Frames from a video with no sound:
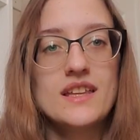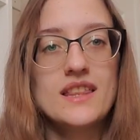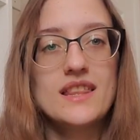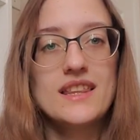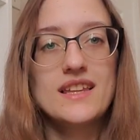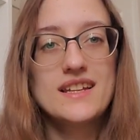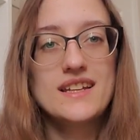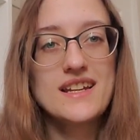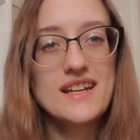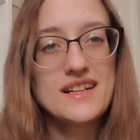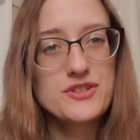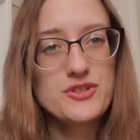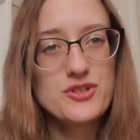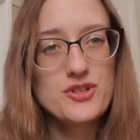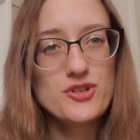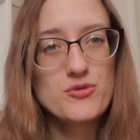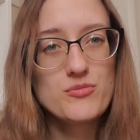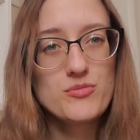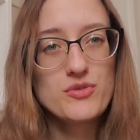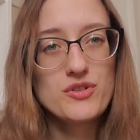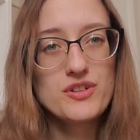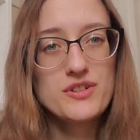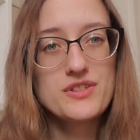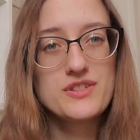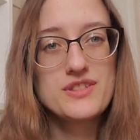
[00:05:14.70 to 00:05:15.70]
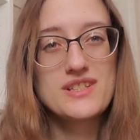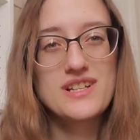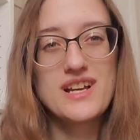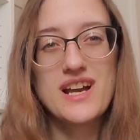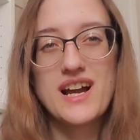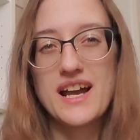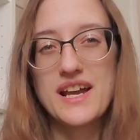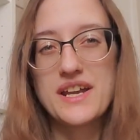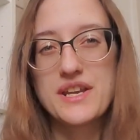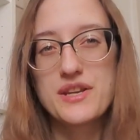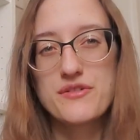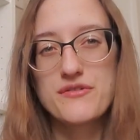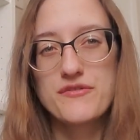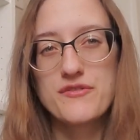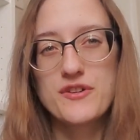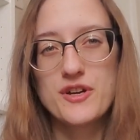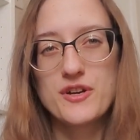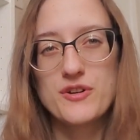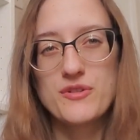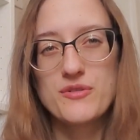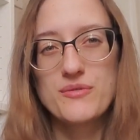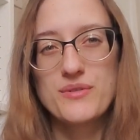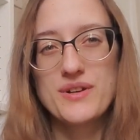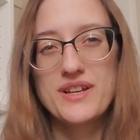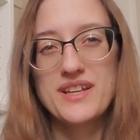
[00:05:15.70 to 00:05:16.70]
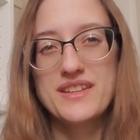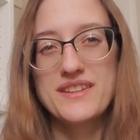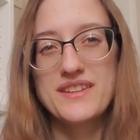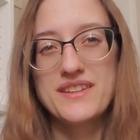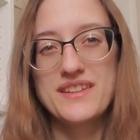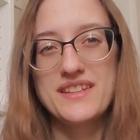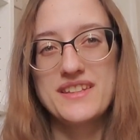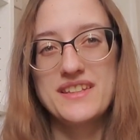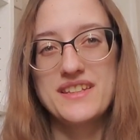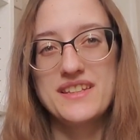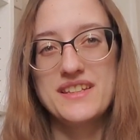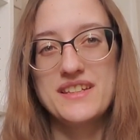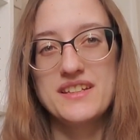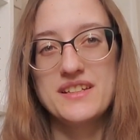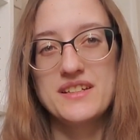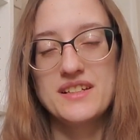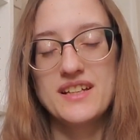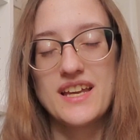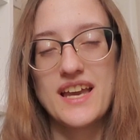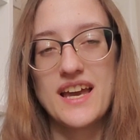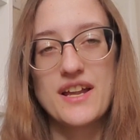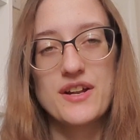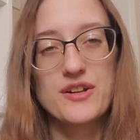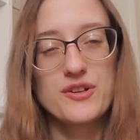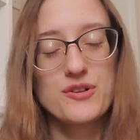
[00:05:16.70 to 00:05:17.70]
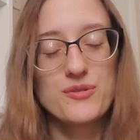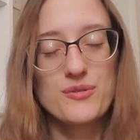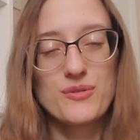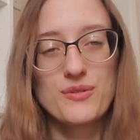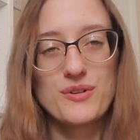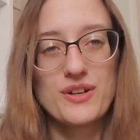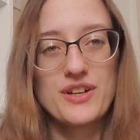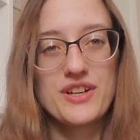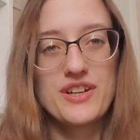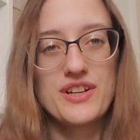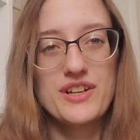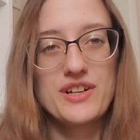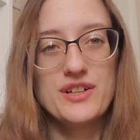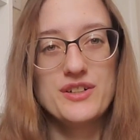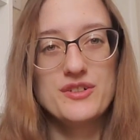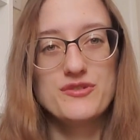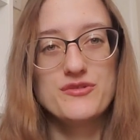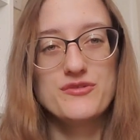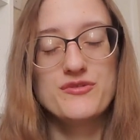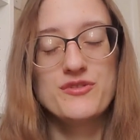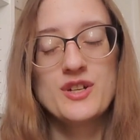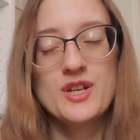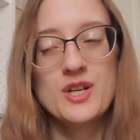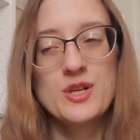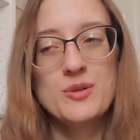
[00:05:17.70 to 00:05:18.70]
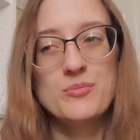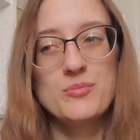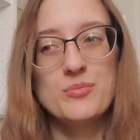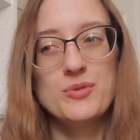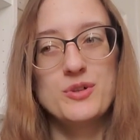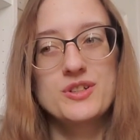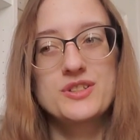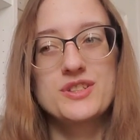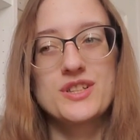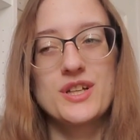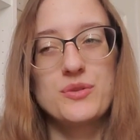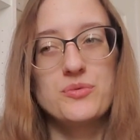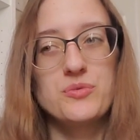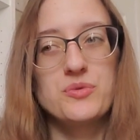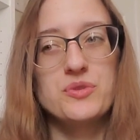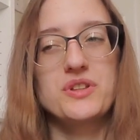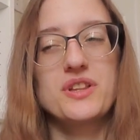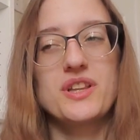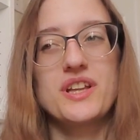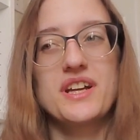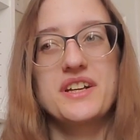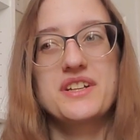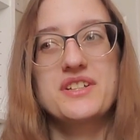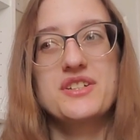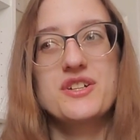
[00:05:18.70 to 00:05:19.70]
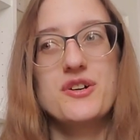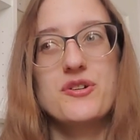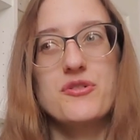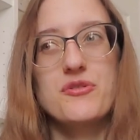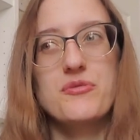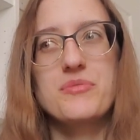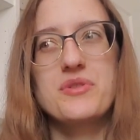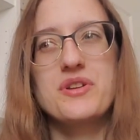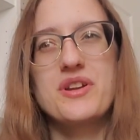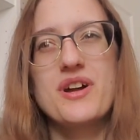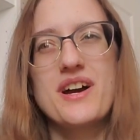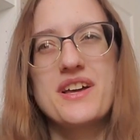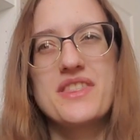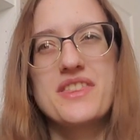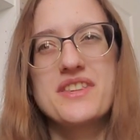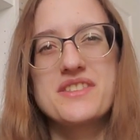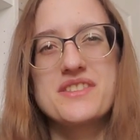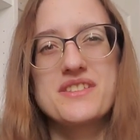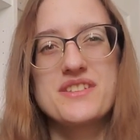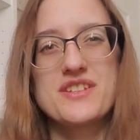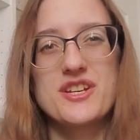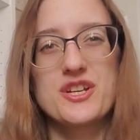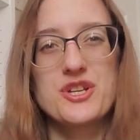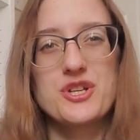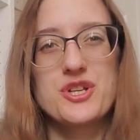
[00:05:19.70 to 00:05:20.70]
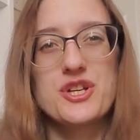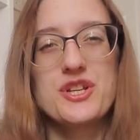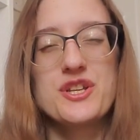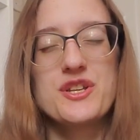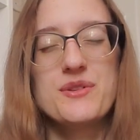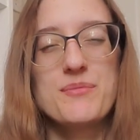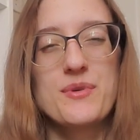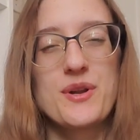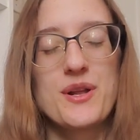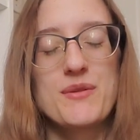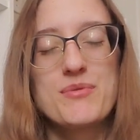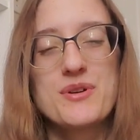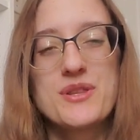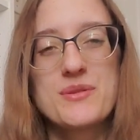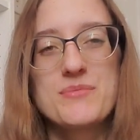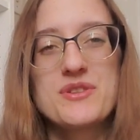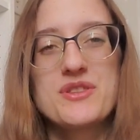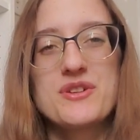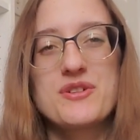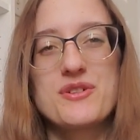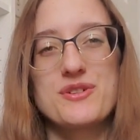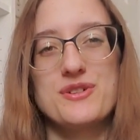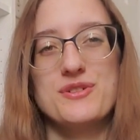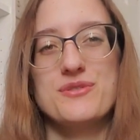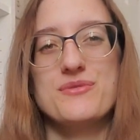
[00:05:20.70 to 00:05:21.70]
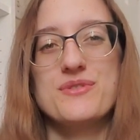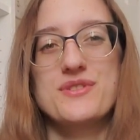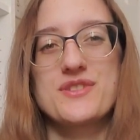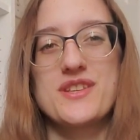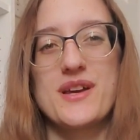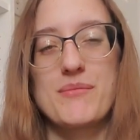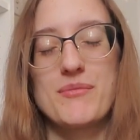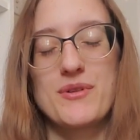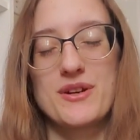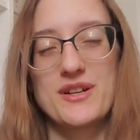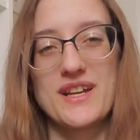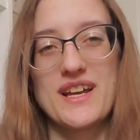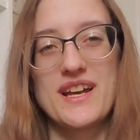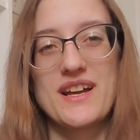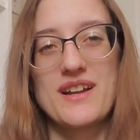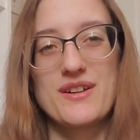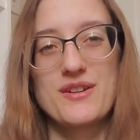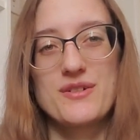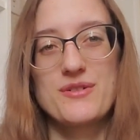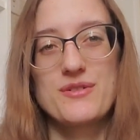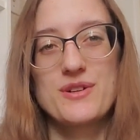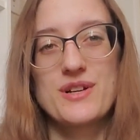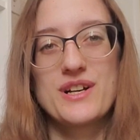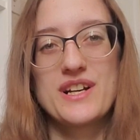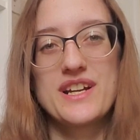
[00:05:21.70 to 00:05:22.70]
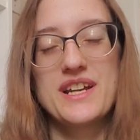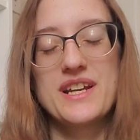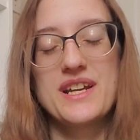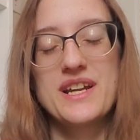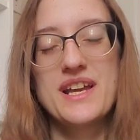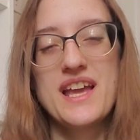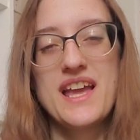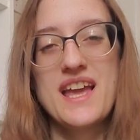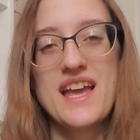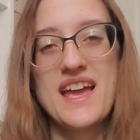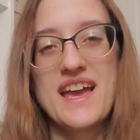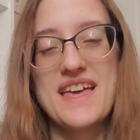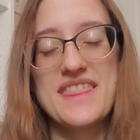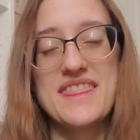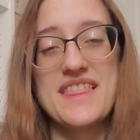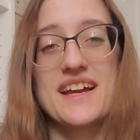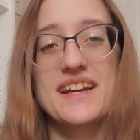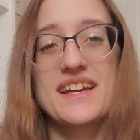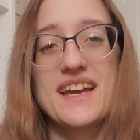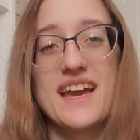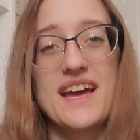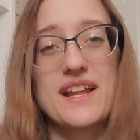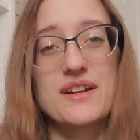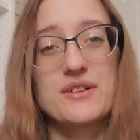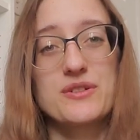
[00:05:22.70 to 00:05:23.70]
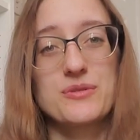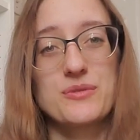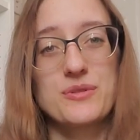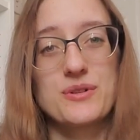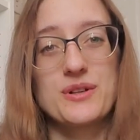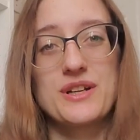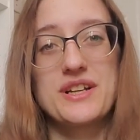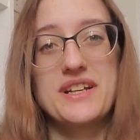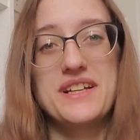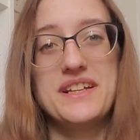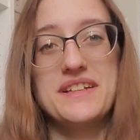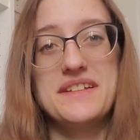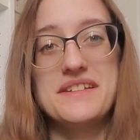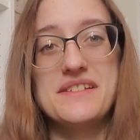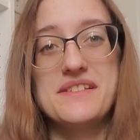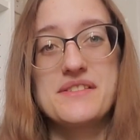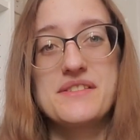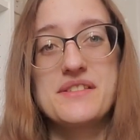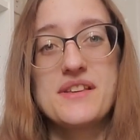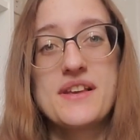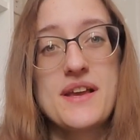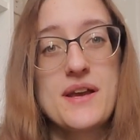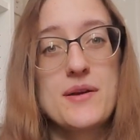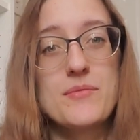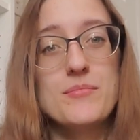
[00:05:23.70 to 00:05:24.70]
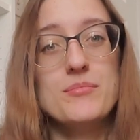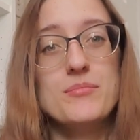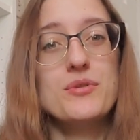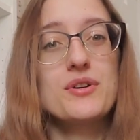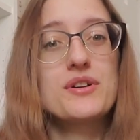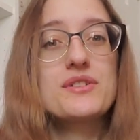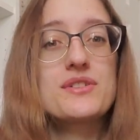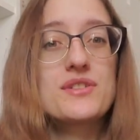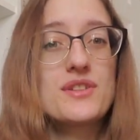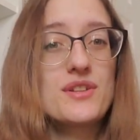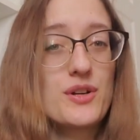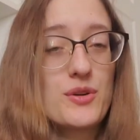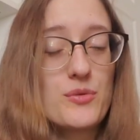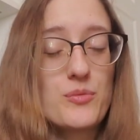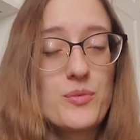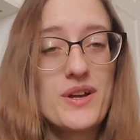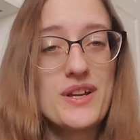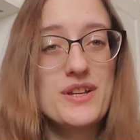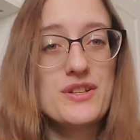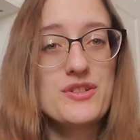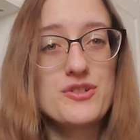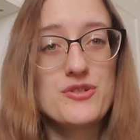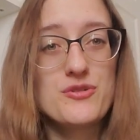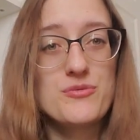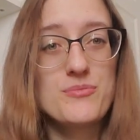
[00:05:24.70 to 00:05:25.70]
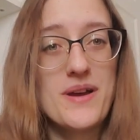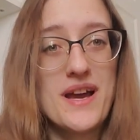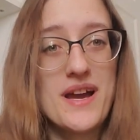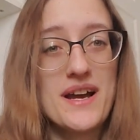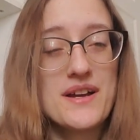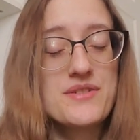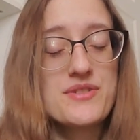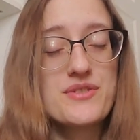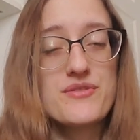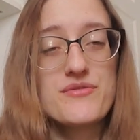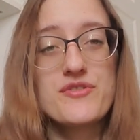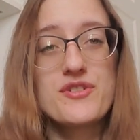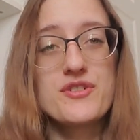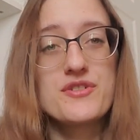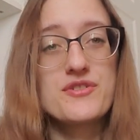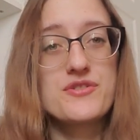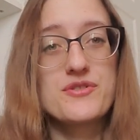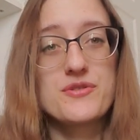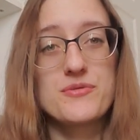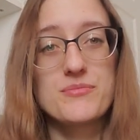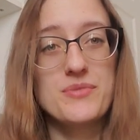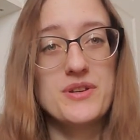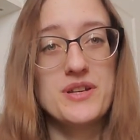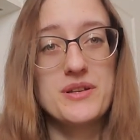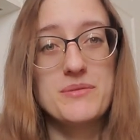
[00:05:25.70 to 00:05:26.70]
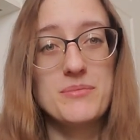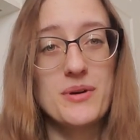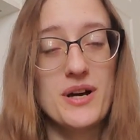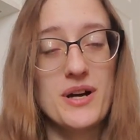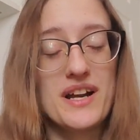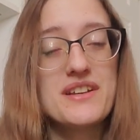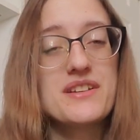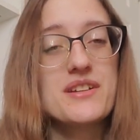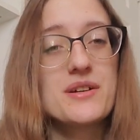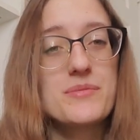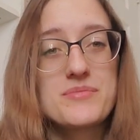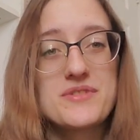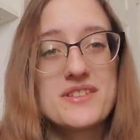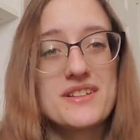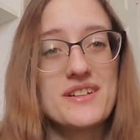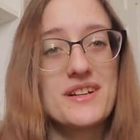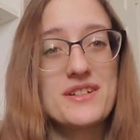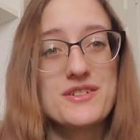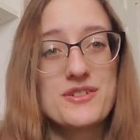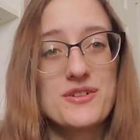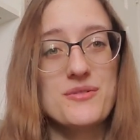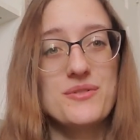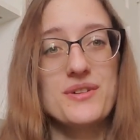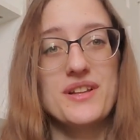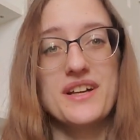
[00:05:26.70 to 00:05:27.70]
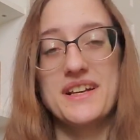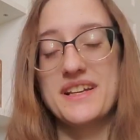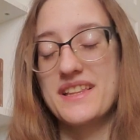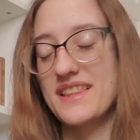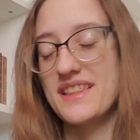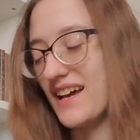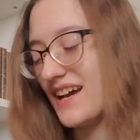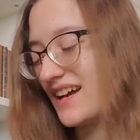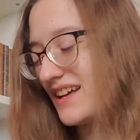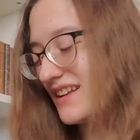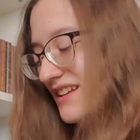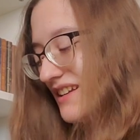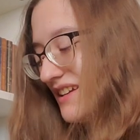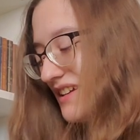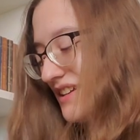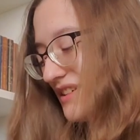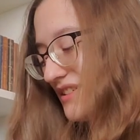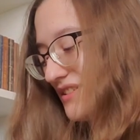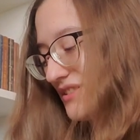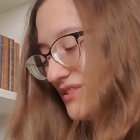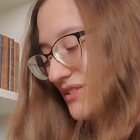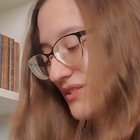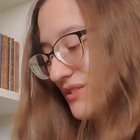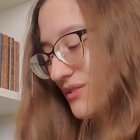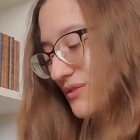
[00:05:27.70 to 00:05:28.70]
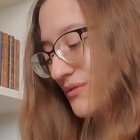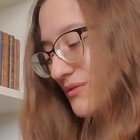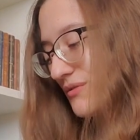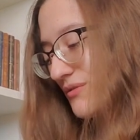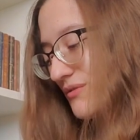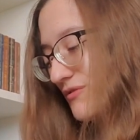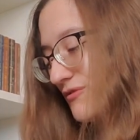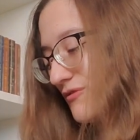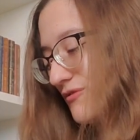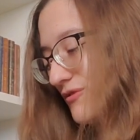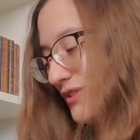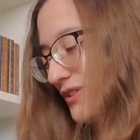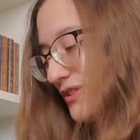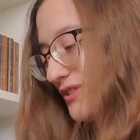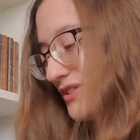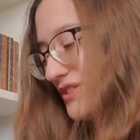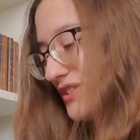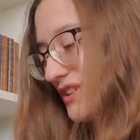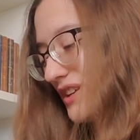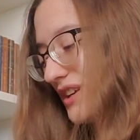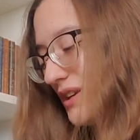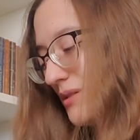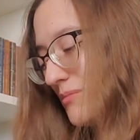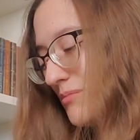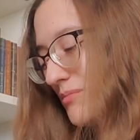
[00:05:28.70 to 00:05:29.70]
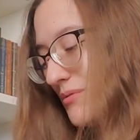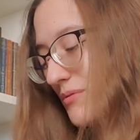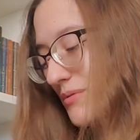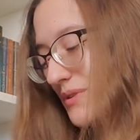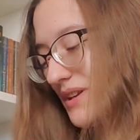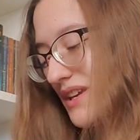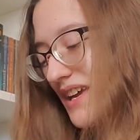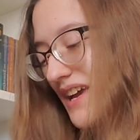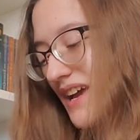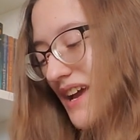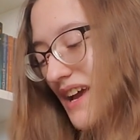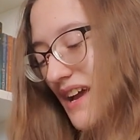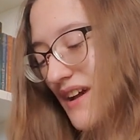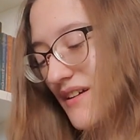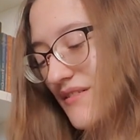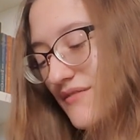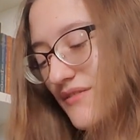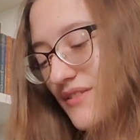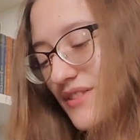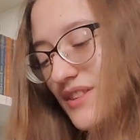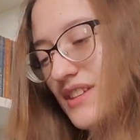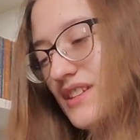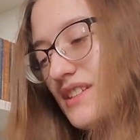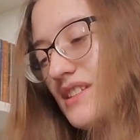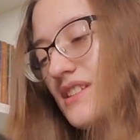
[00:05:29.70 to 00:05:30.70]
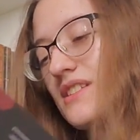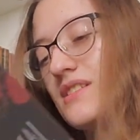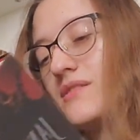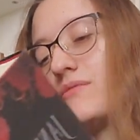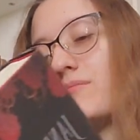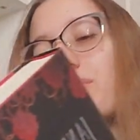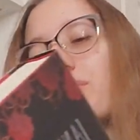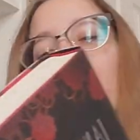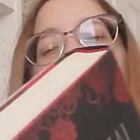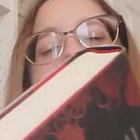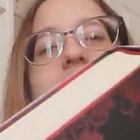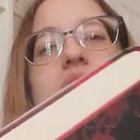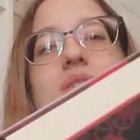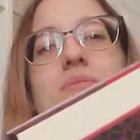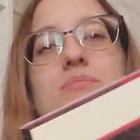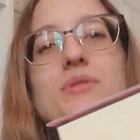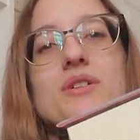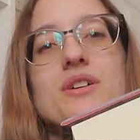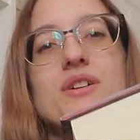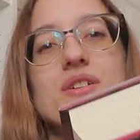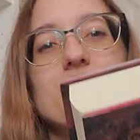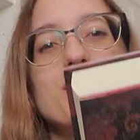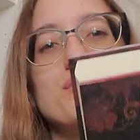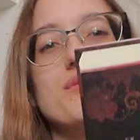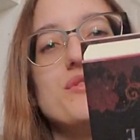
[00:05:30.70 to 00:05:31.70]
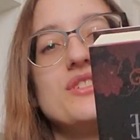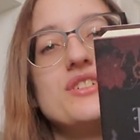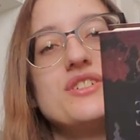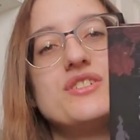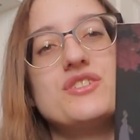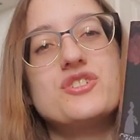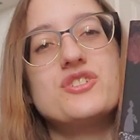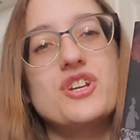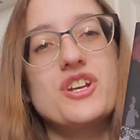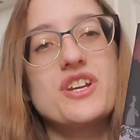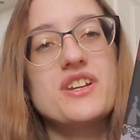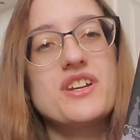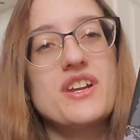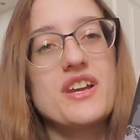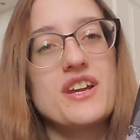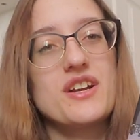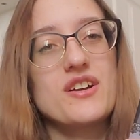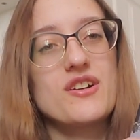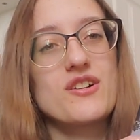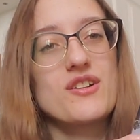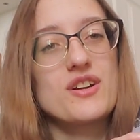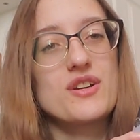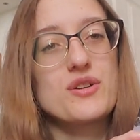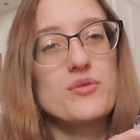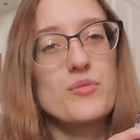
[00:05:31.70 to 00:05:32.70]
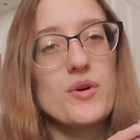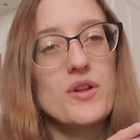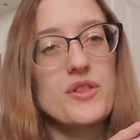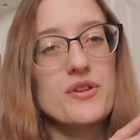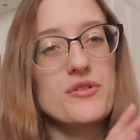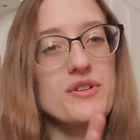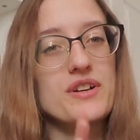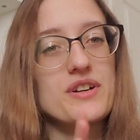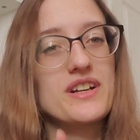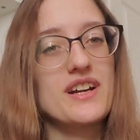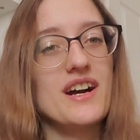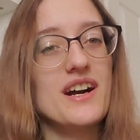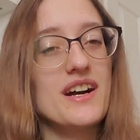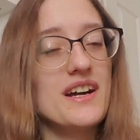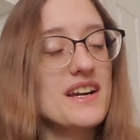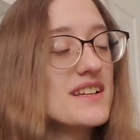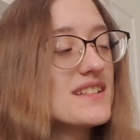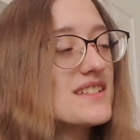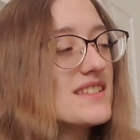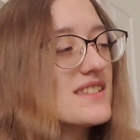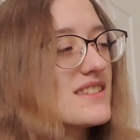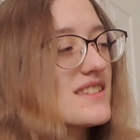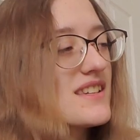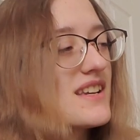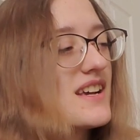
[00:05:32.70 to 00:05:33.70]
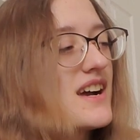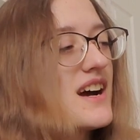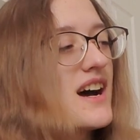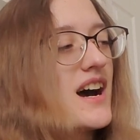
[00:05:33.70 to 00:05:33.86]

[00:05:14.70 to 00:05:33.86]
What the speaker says: The next two books kind of go in the category of books I would like to own but not in this edition, but I put them in their own separate category, and that category is books that are way too massive because they're big bind-ups and I don't like that. So first up, we have this bind-up of Jane Eyre and Wuthering Heights.